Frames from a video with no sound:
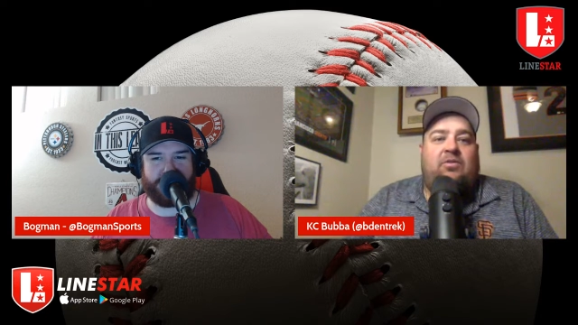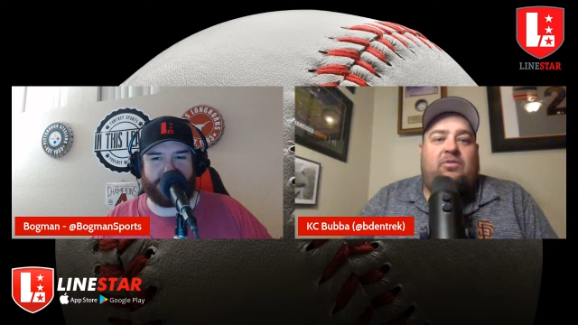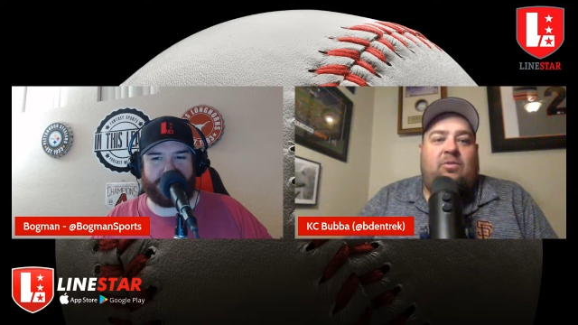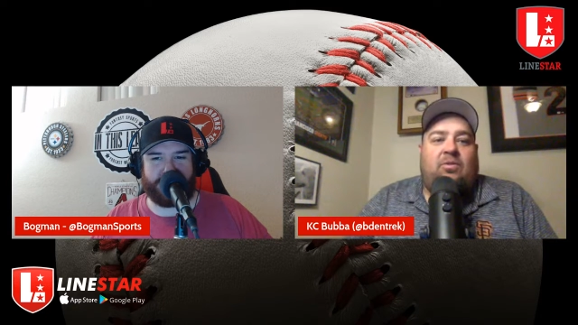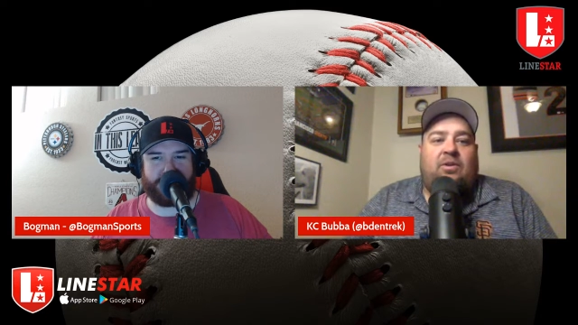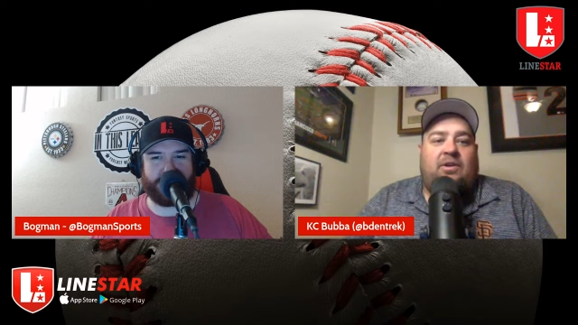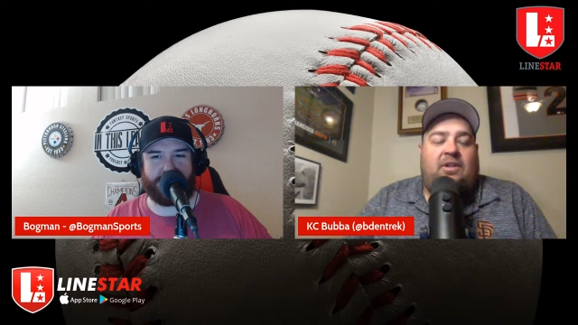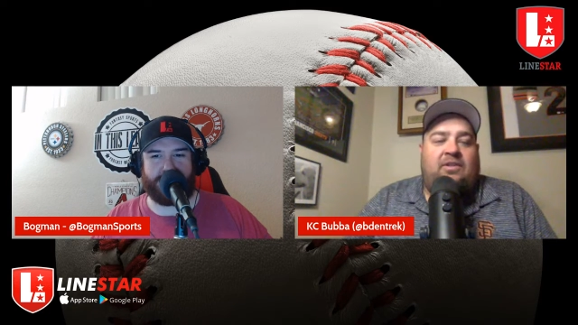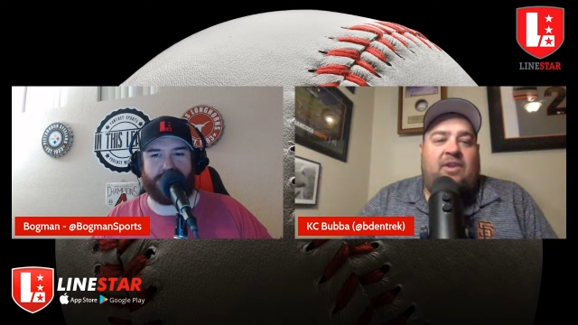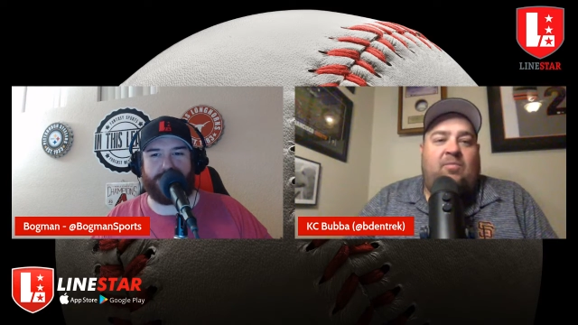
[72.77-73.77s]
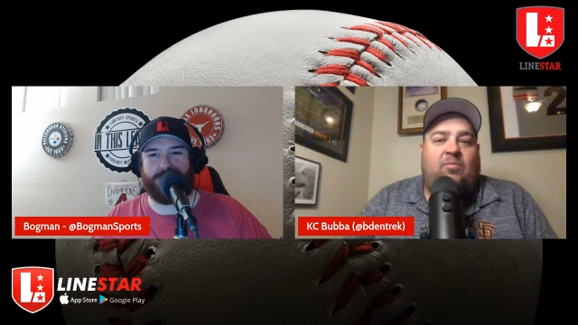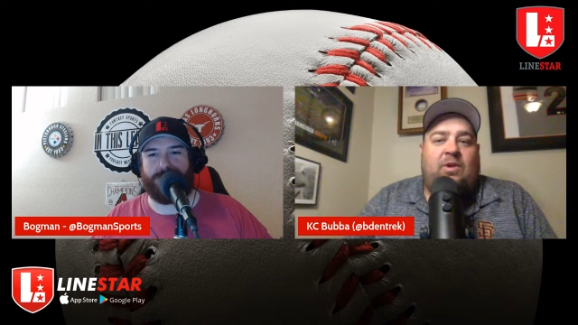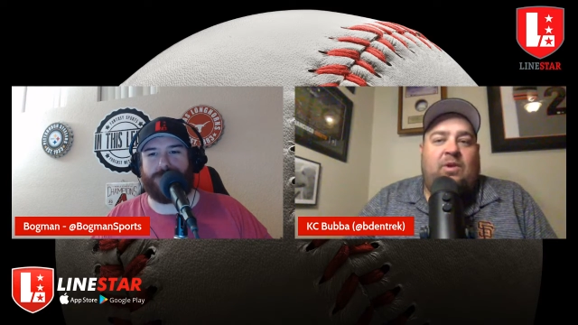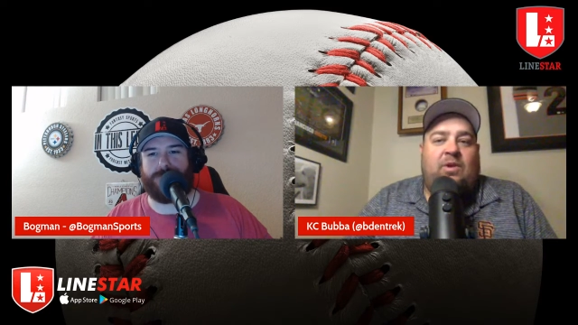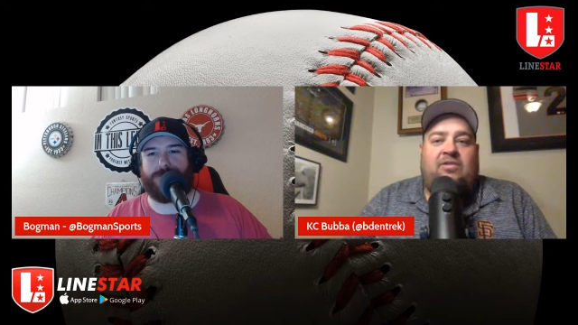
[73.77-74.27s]
Speaker 1: Odor in the
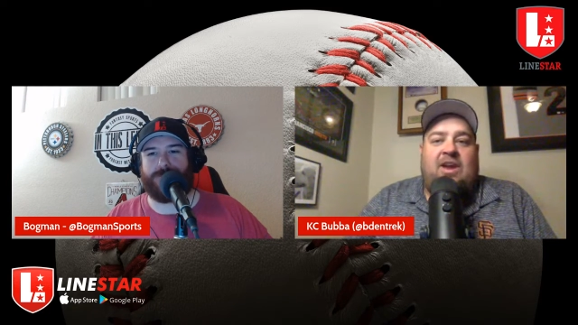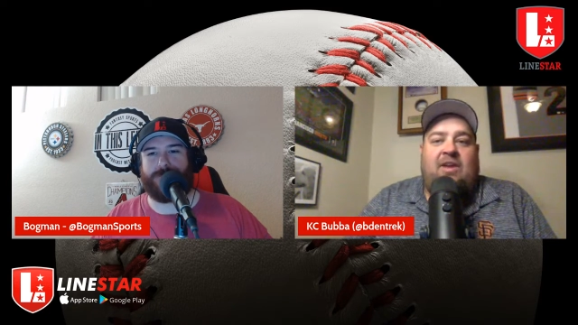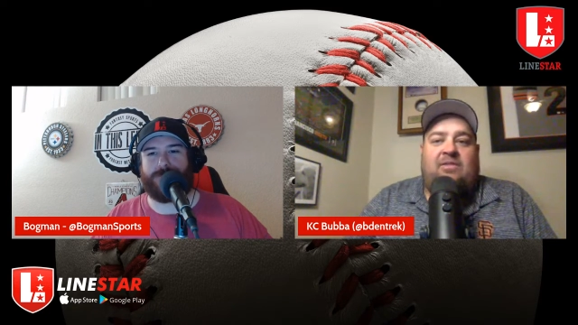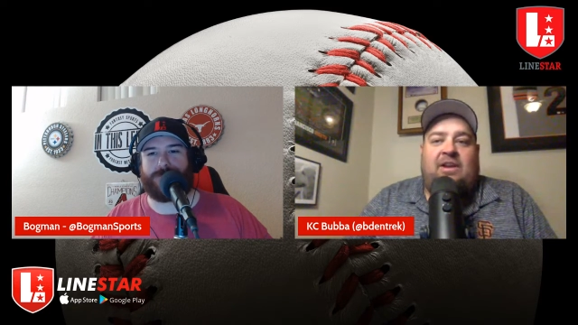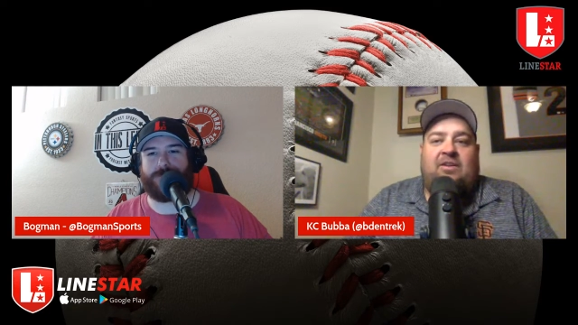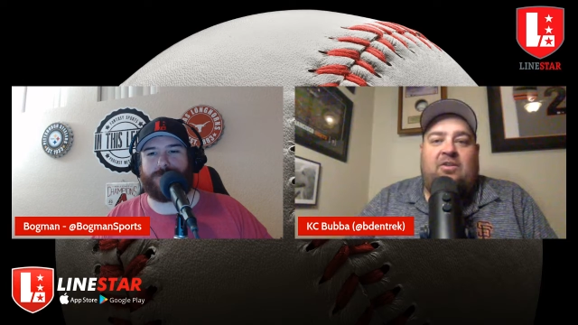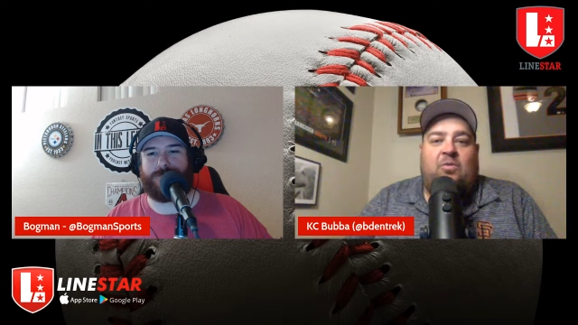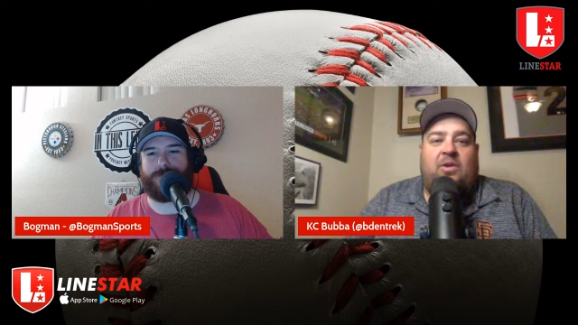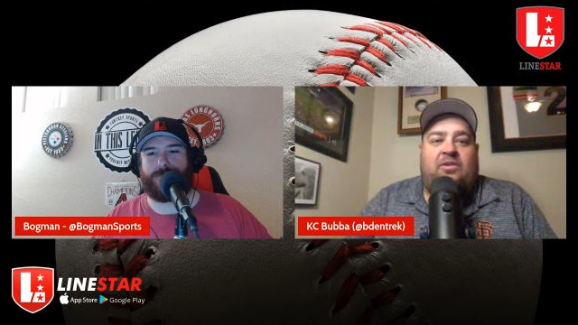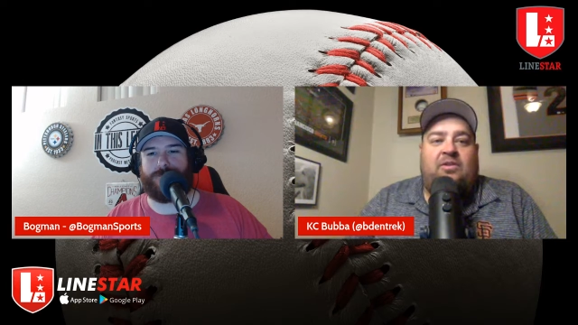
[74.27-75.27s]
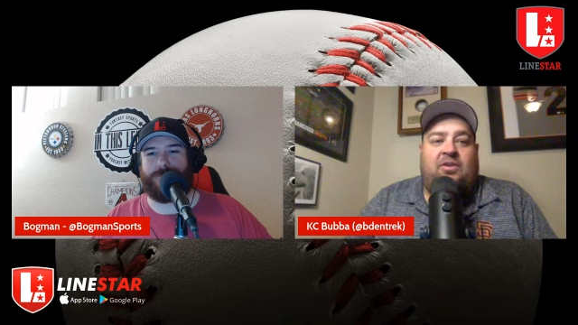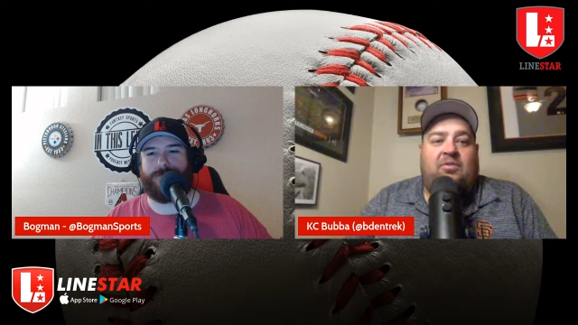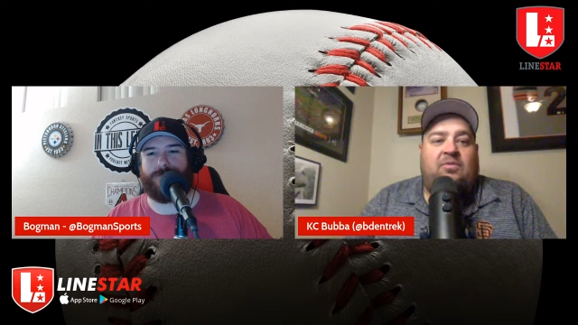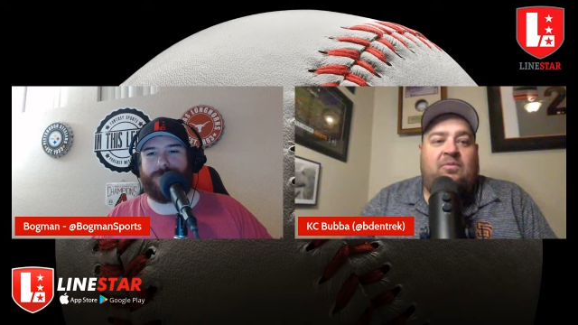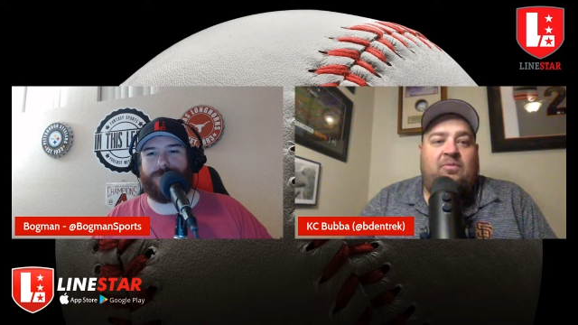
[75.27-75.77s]
same week shaved, and I don't know what to
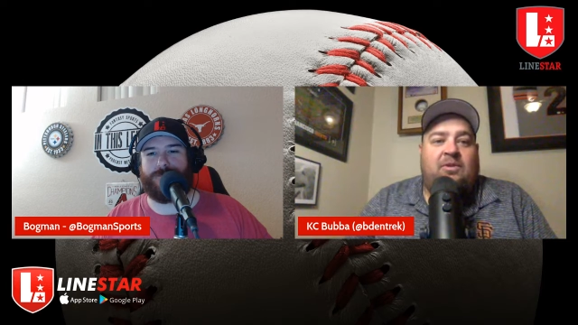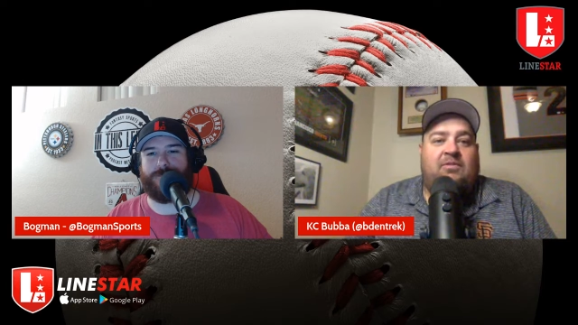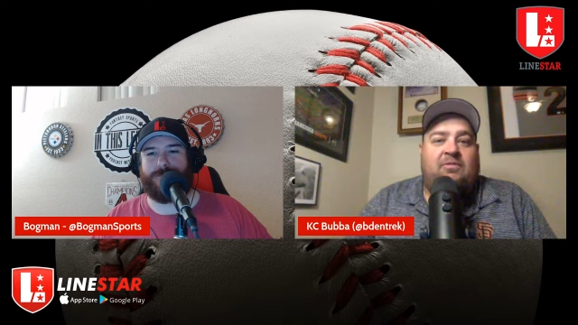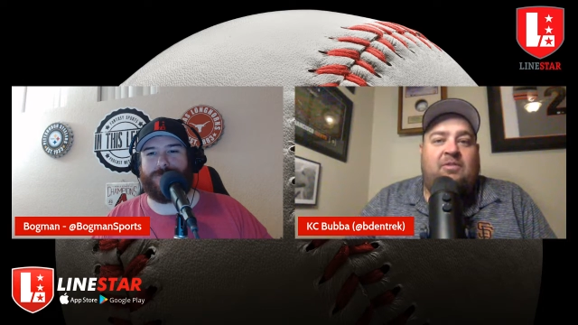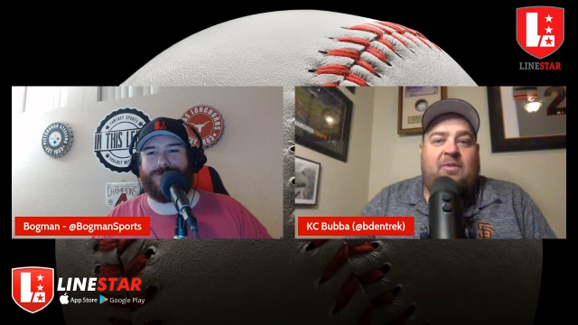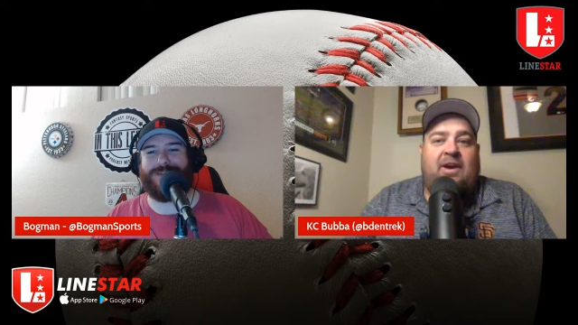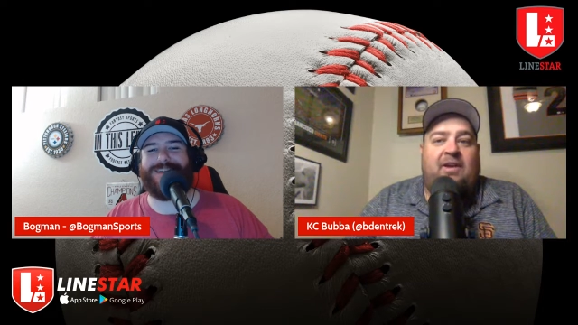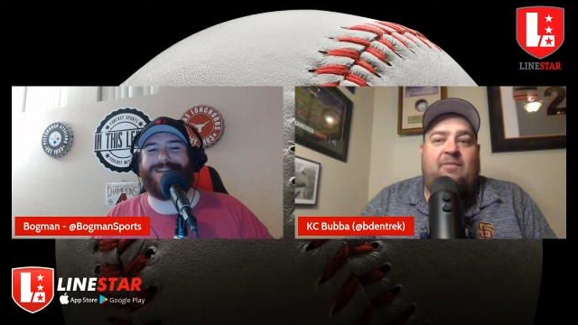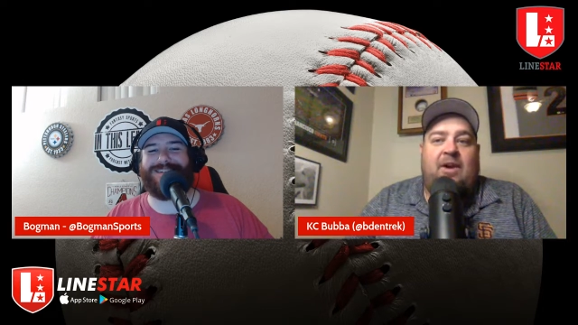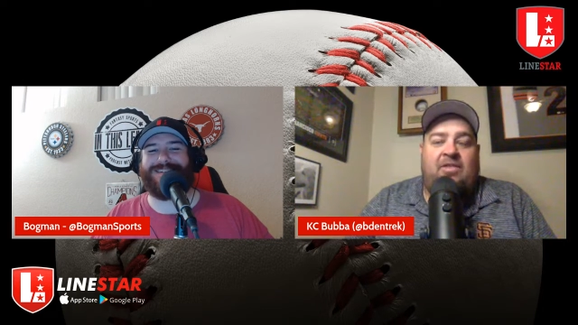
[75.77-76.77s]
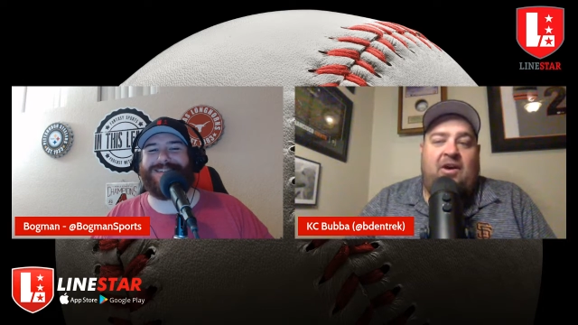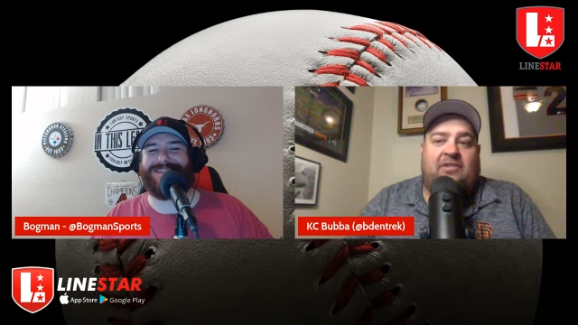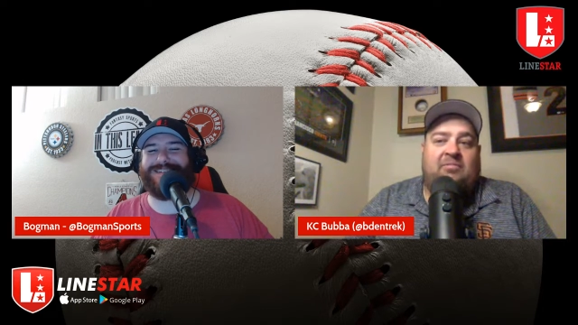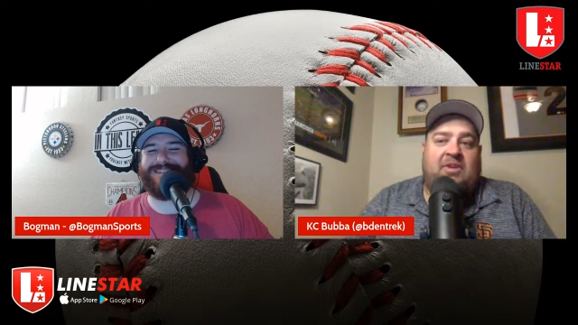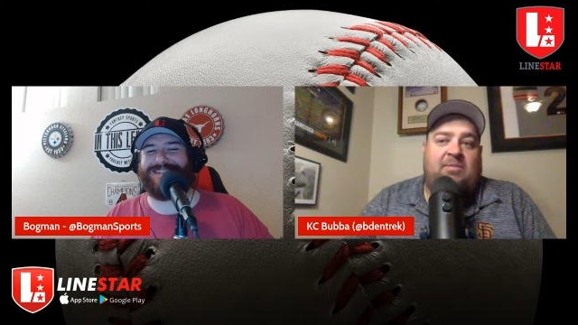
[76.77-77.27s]
do with with my my
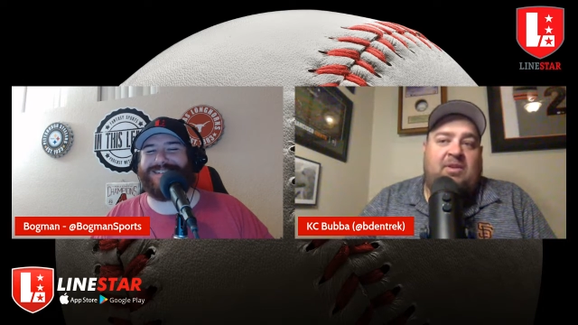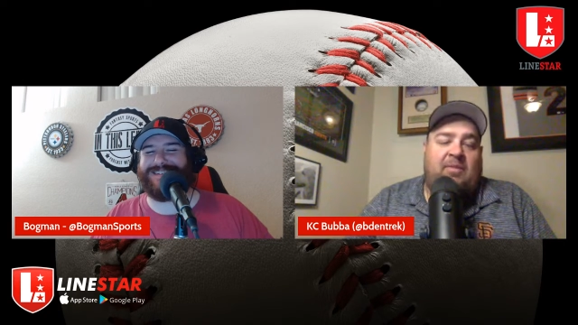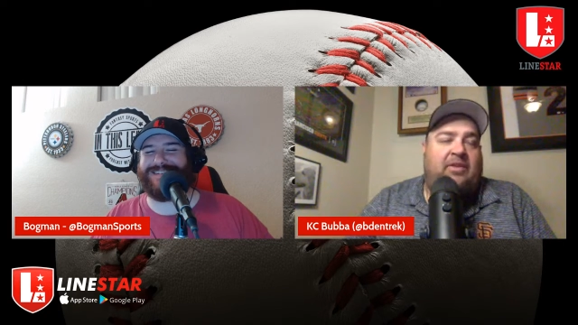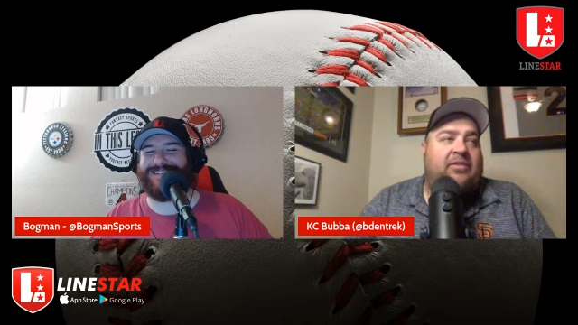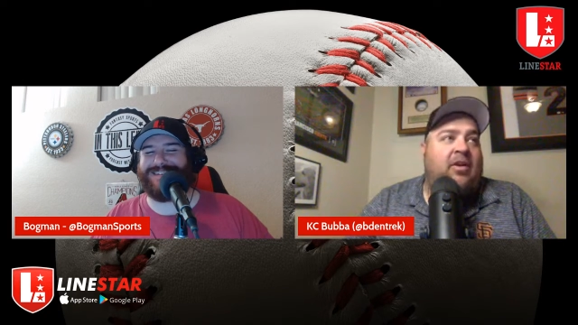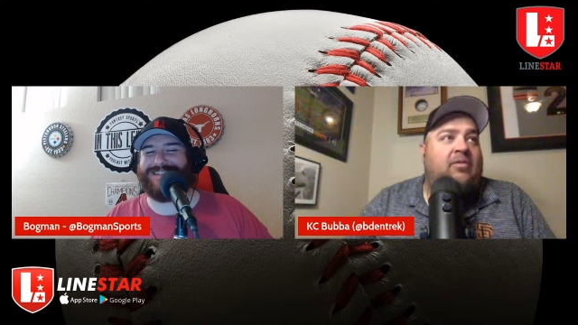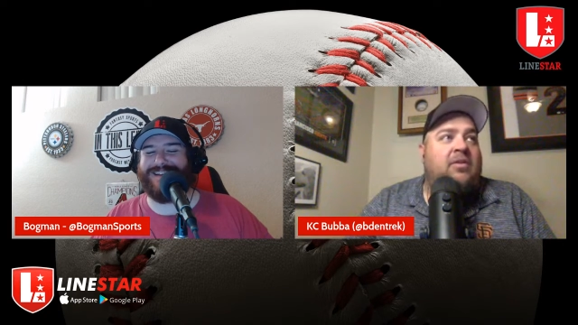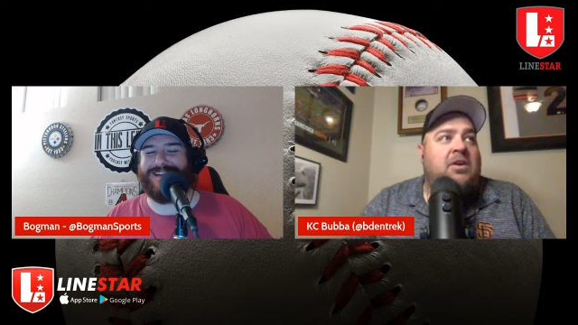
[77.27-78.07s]
thoughts. I'm keeping to myself.